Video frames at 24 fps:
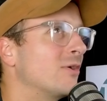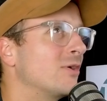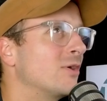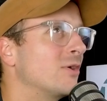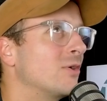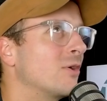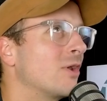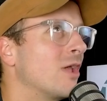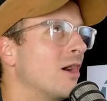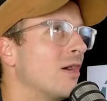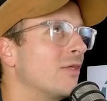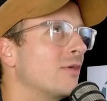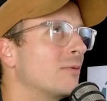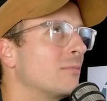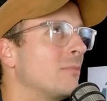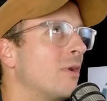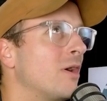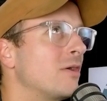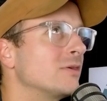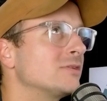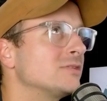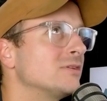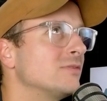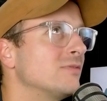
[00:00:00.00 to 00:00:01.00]
You go to other
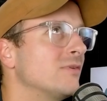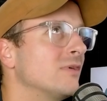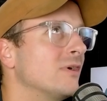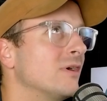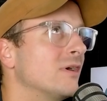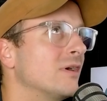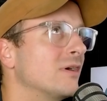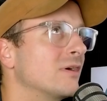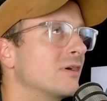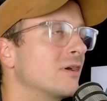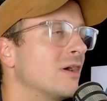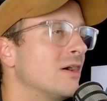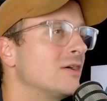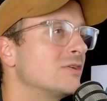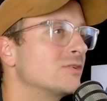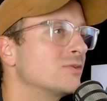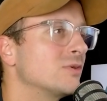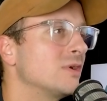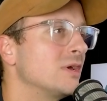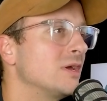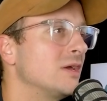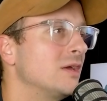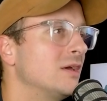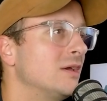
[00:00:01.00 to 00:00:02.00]
parts of the
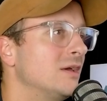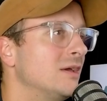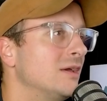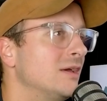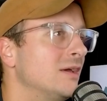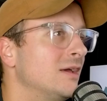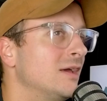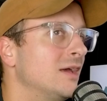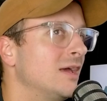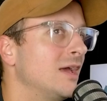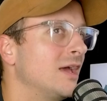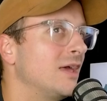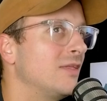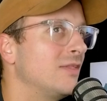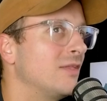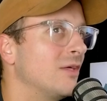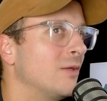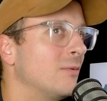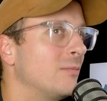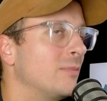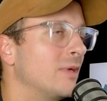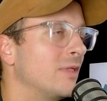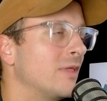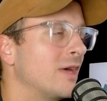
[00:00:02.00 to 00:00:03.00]
country and
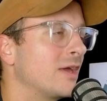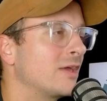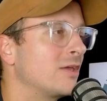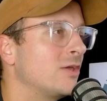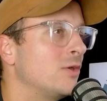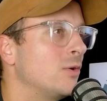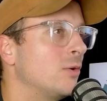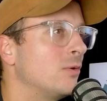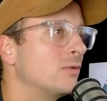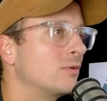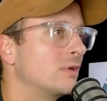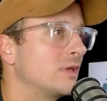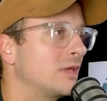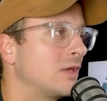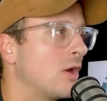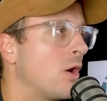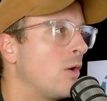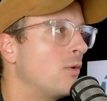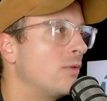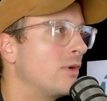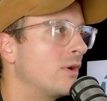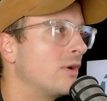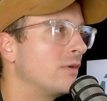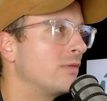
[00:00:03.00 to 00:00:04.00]
they'll be like, you'll
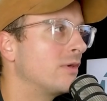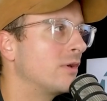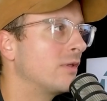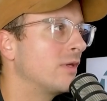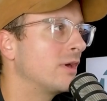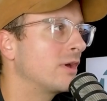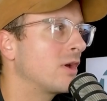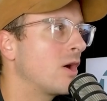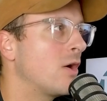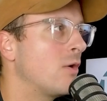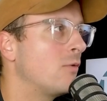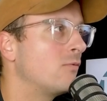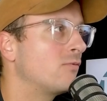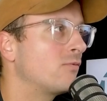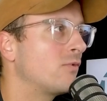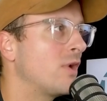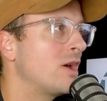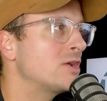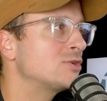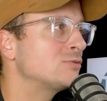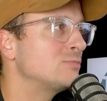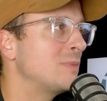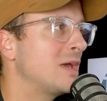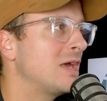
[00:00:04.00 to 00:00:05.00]
go there and they're like, oh,
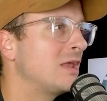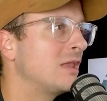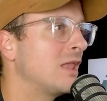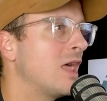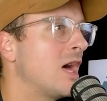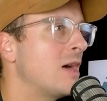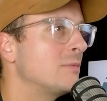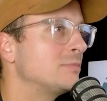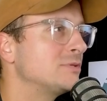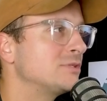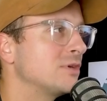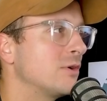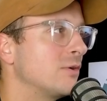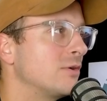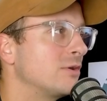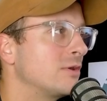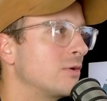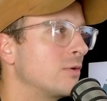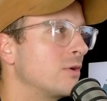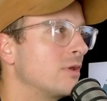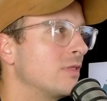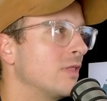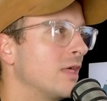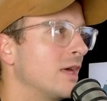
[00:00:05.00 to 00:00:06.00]
fresh Maine lobster. And
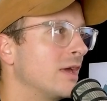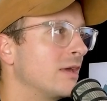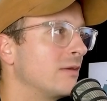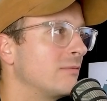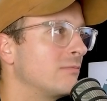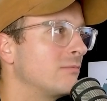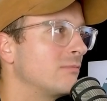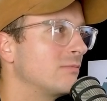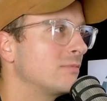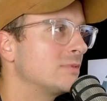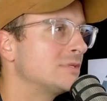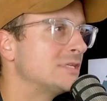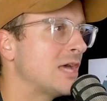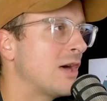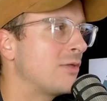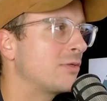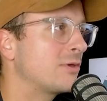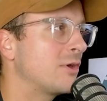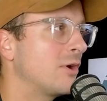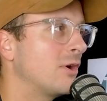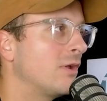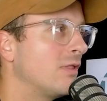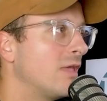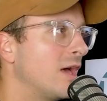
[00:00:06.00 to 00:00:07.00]
you're in like South
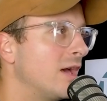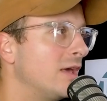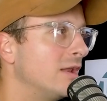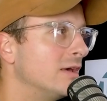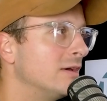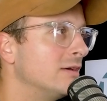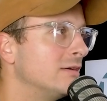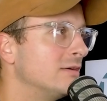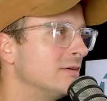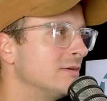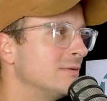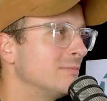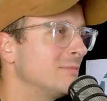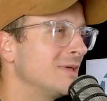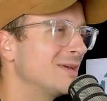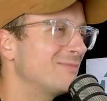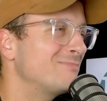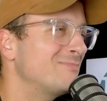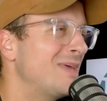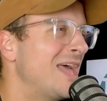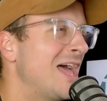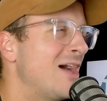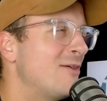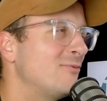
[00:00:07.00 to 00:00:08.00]
Carolina. I'm
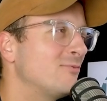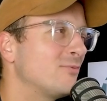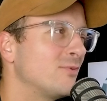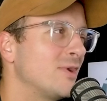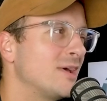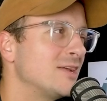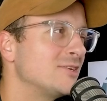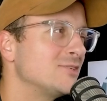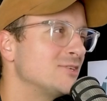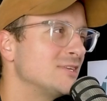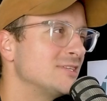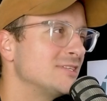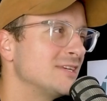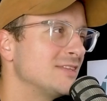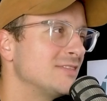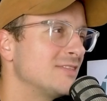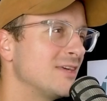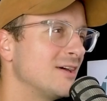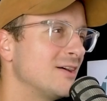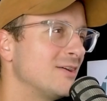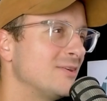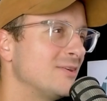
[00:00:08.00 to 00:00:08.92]
like, how fresh is it though?